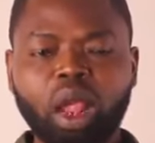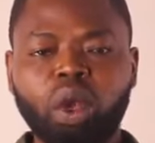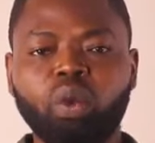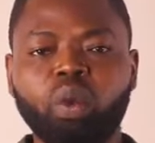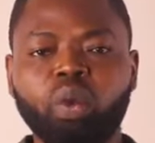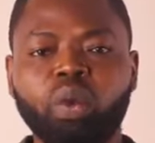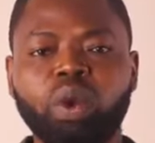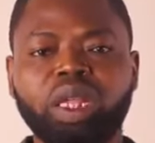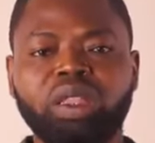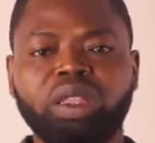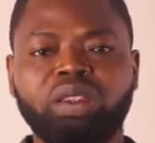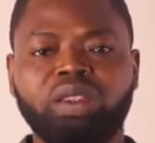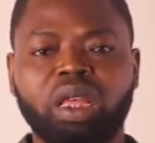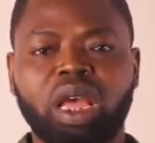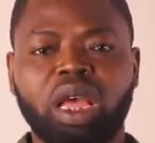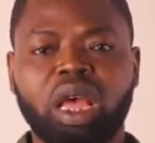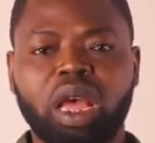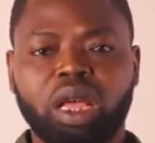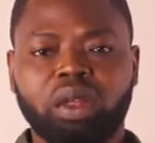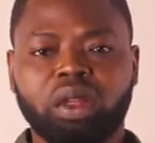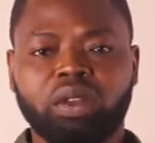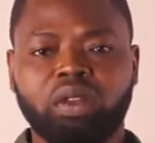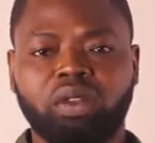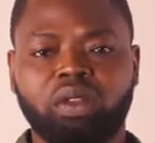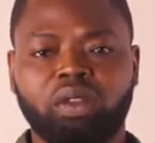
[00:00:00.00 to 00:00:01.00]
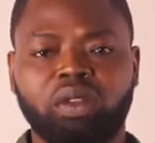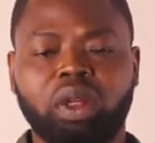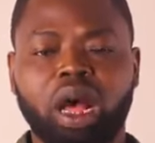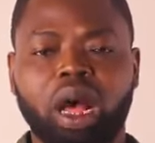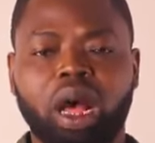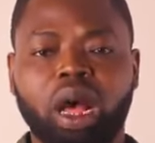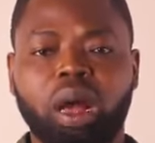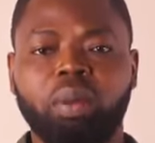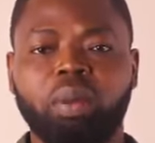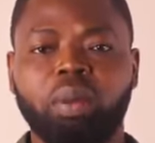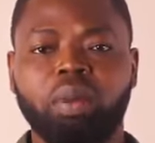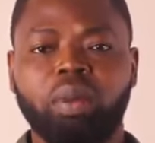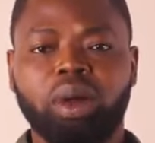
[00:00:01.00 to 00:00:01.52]
with
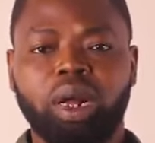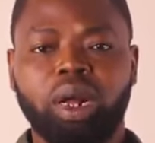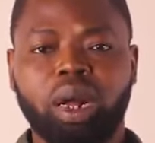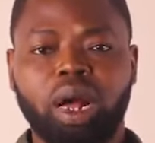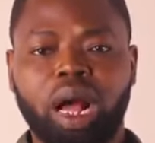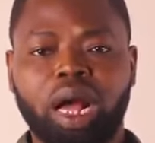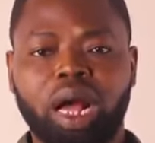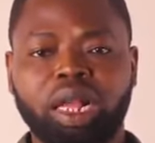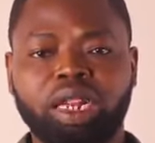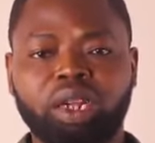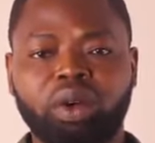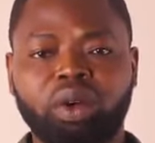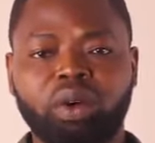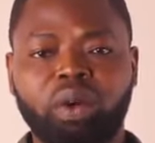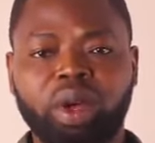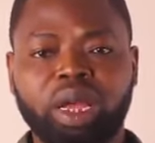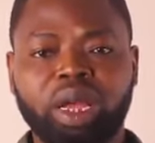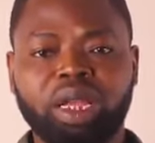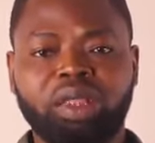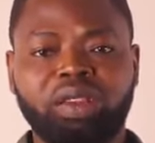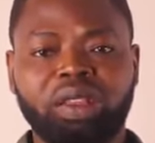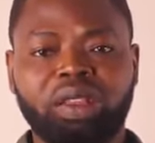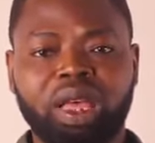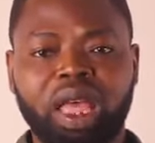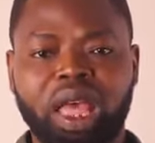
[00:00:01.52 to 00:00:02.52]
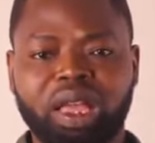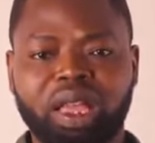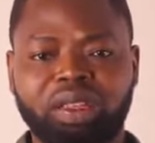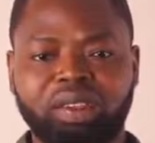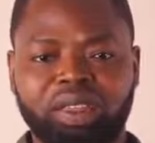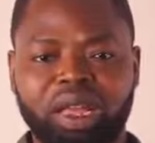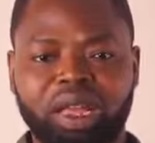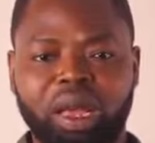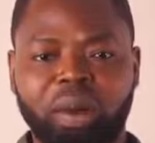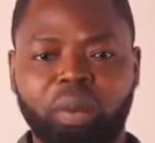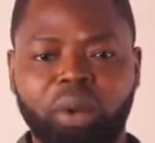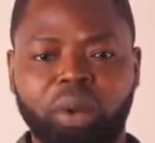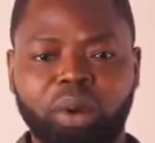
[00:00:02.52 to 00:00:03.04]
um, adequate
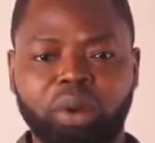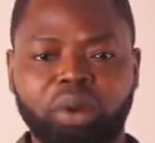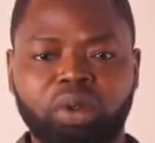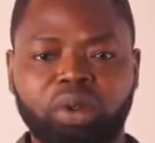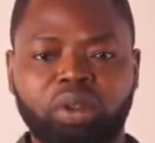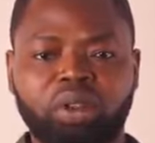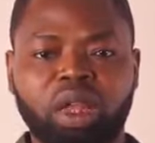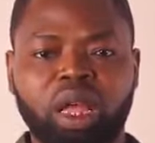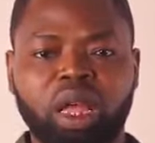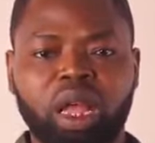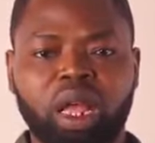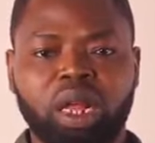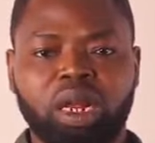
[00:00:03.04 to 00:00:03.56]
examples.